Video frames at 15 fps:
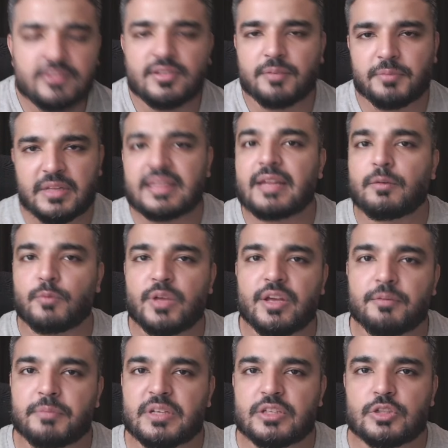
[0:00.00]
something that we
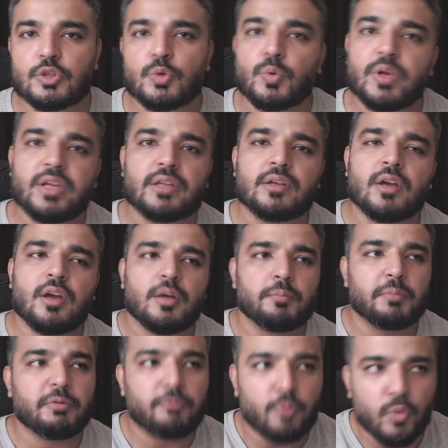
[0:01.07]
have been doing
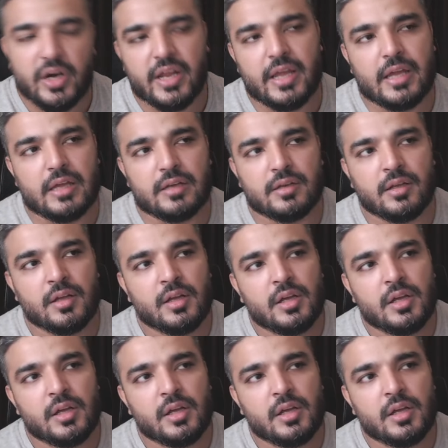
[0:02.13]
beforehand.